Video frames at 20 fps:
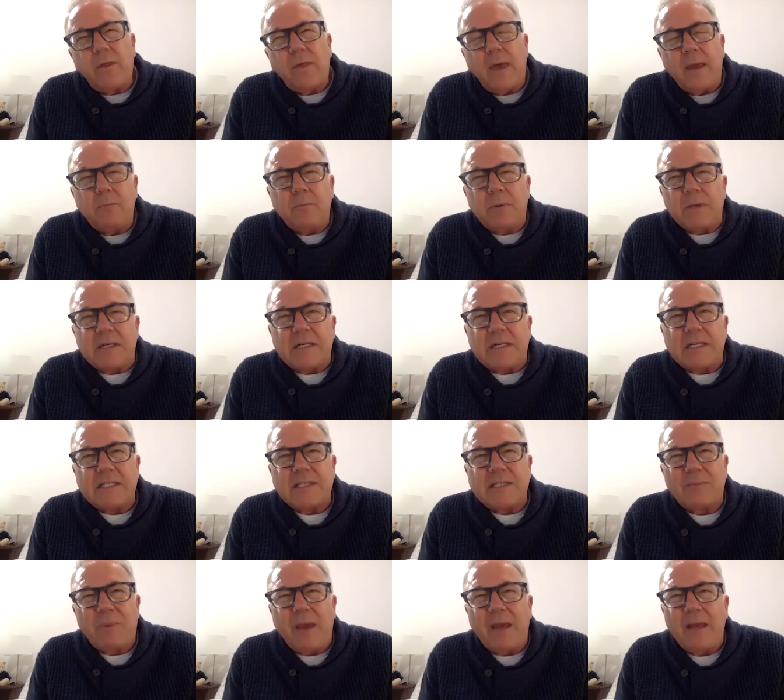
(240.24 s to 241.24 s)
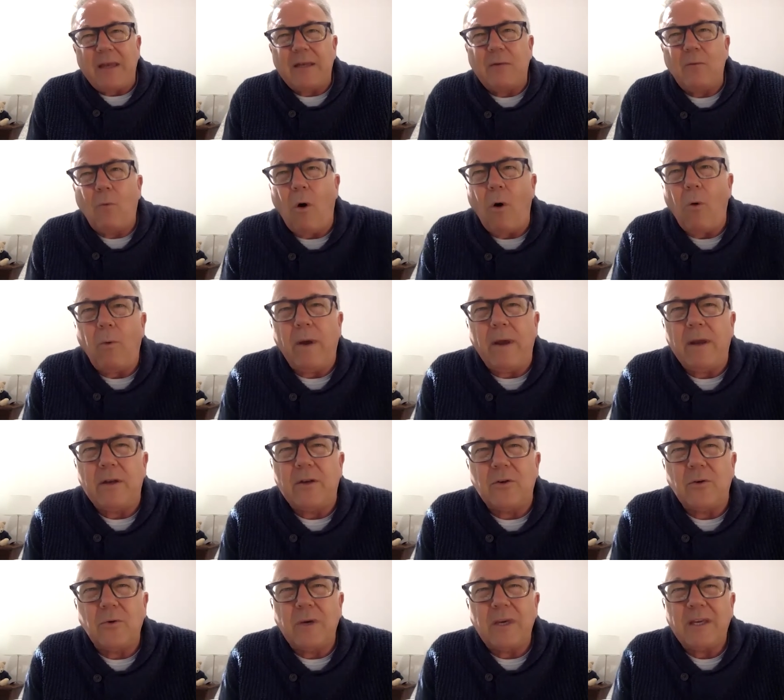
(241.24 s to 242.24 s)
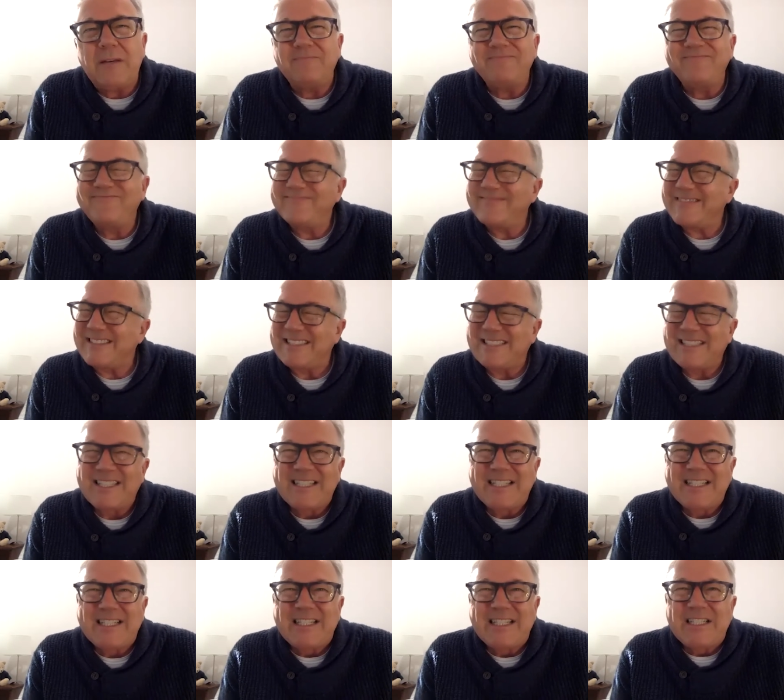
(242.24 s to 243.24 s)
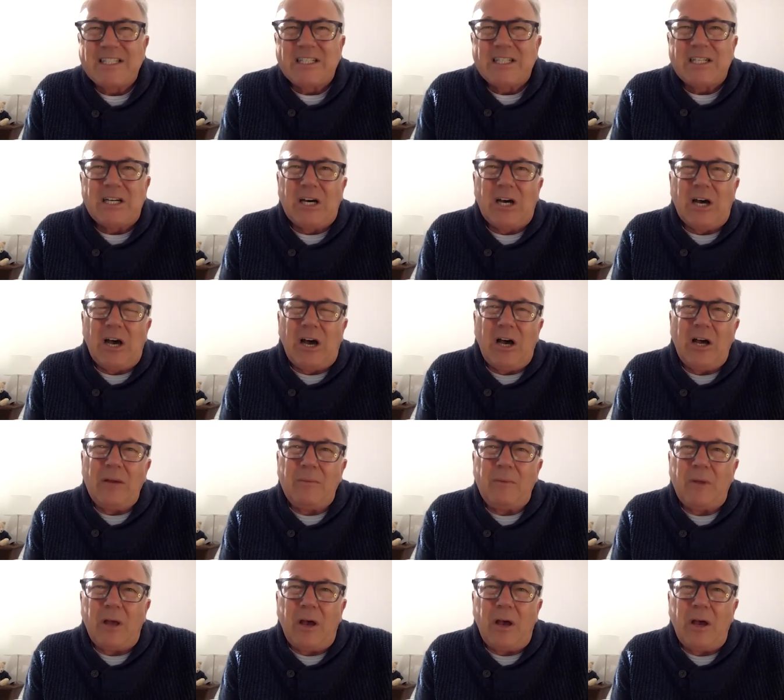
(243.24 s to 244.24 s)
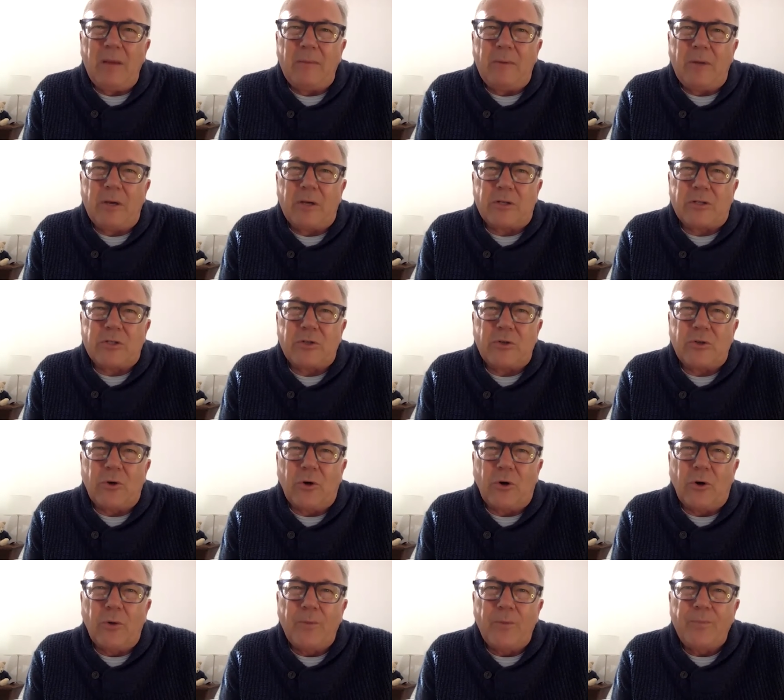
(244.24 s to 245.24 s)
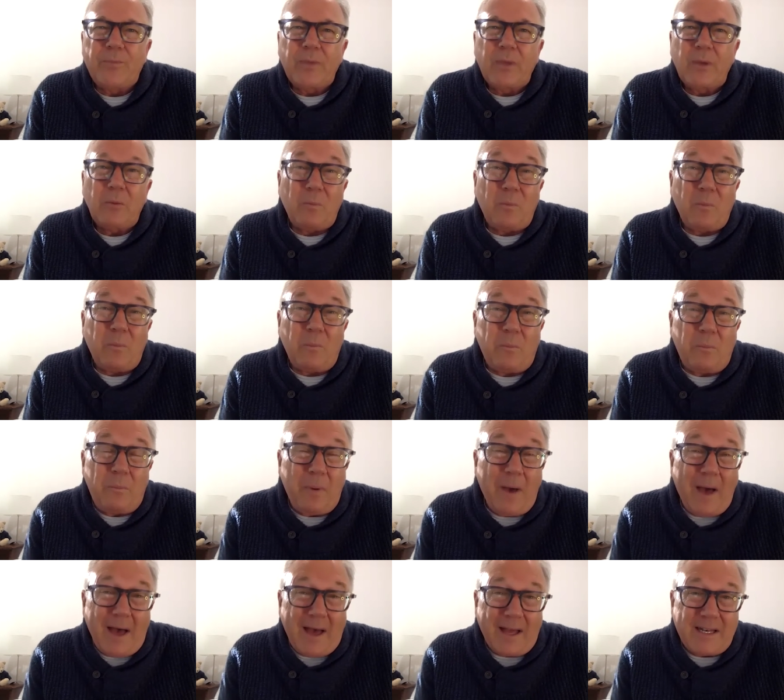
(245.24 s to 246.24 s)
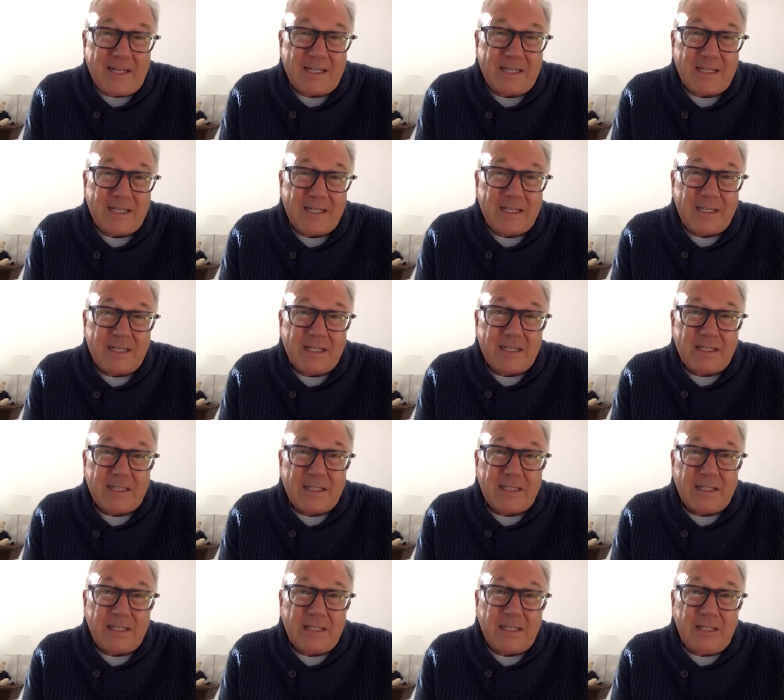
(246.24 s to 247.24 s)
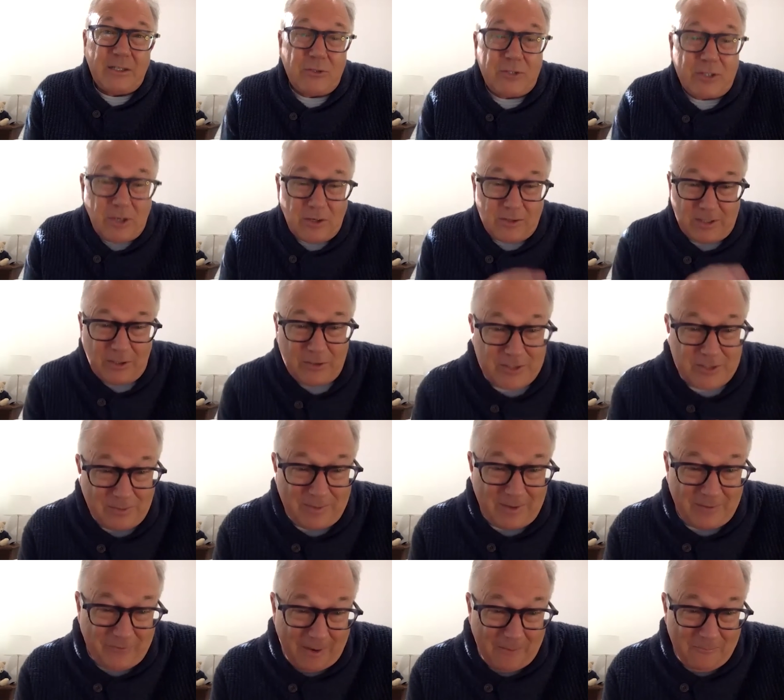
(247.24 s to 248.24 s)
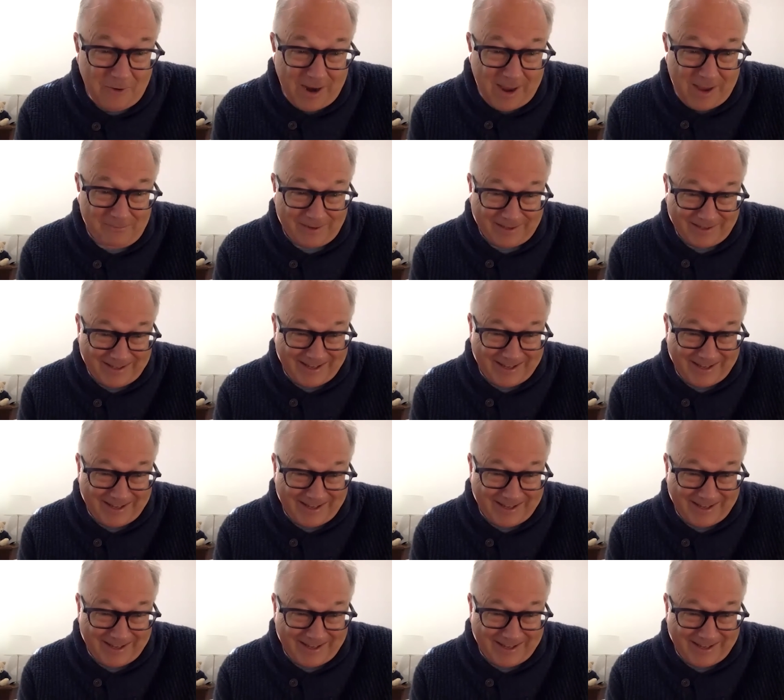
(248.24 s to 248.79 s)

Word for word: they participate in what we're doing, uh, I'm, I'm not sure. But you tell, you tell me if I'm rambling